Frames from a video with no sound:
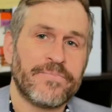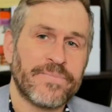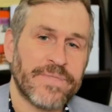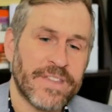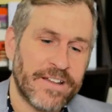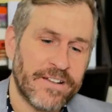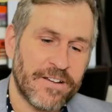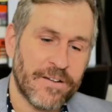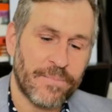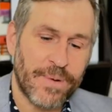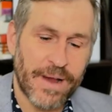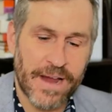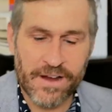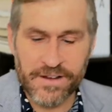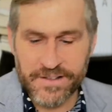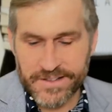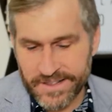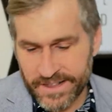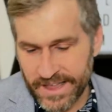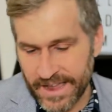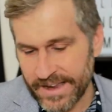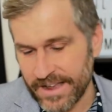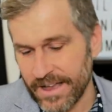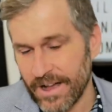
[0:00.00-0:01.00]
and your
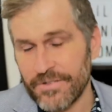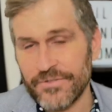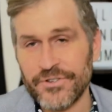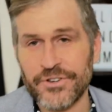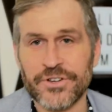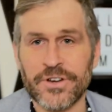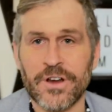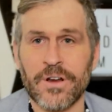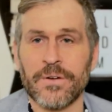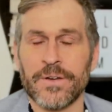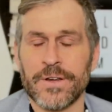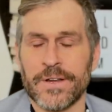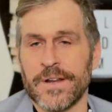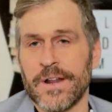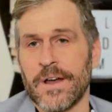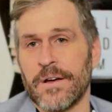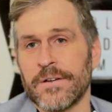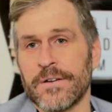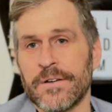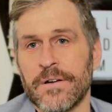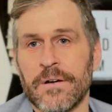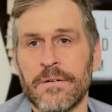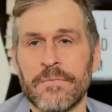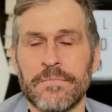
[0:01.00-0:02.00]
parents are like, oh, sure, you
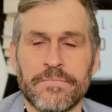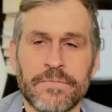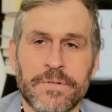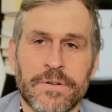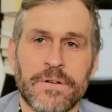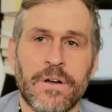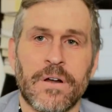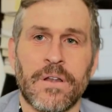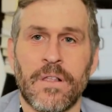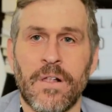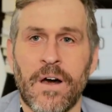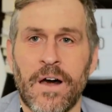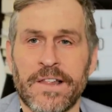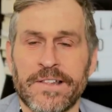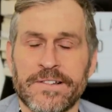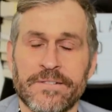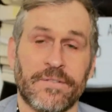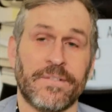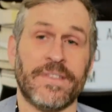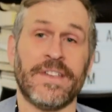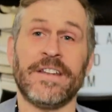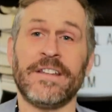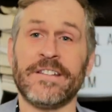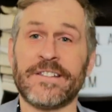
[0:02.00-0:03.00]
know, go to law
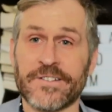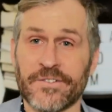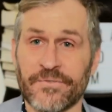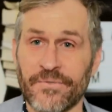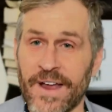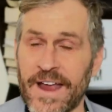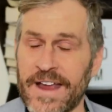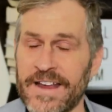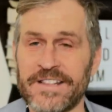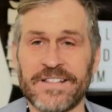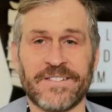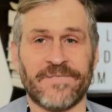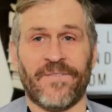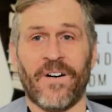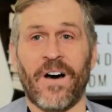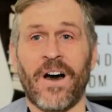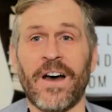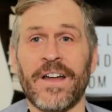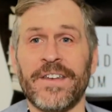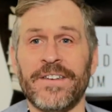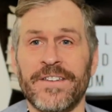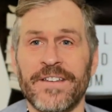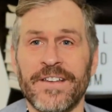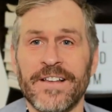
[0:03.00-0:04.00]
school, then it's great. It's
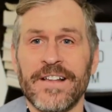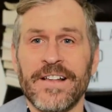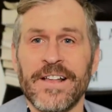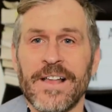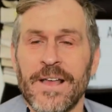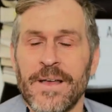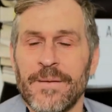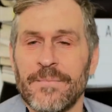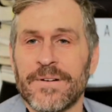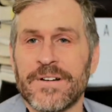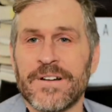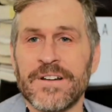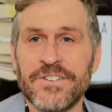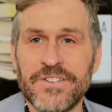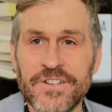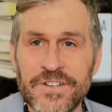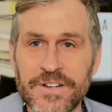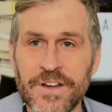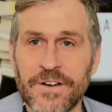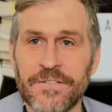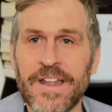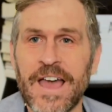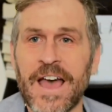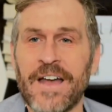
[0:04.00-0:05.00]
fun because you
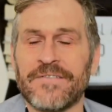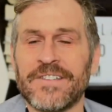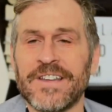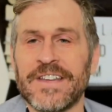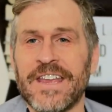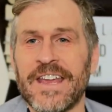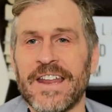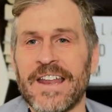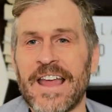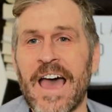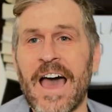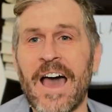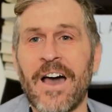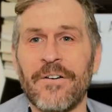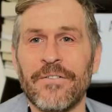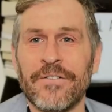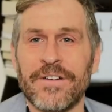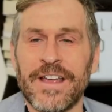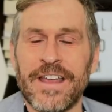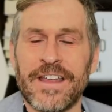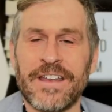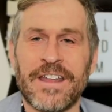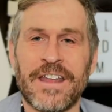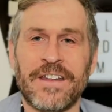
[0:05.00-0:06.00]
don't have to get
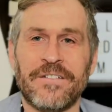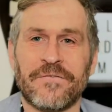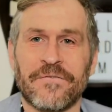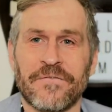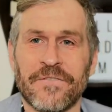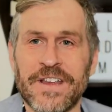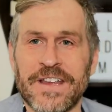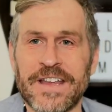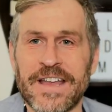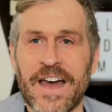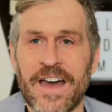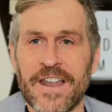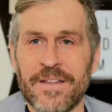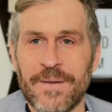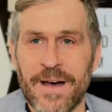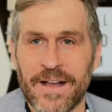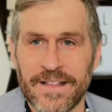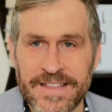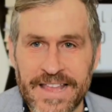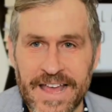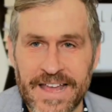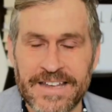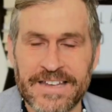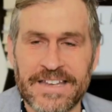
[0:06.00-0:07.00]
out and freak out
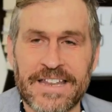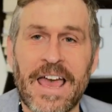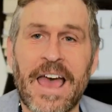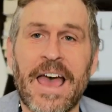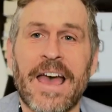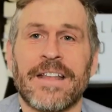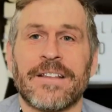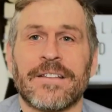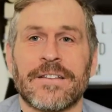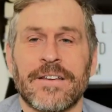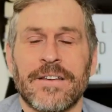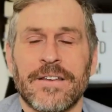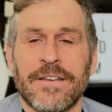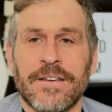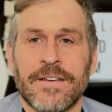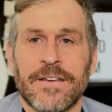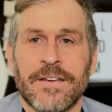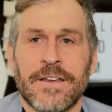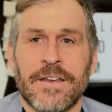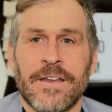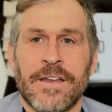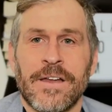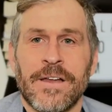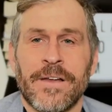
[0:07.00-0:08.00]
about that debt.
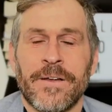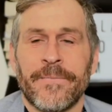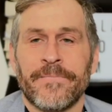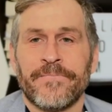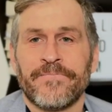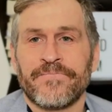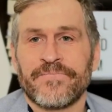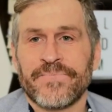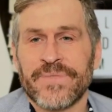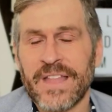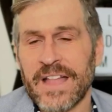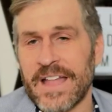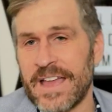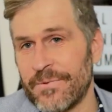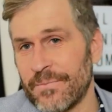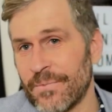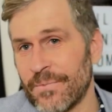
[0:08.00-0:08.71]
In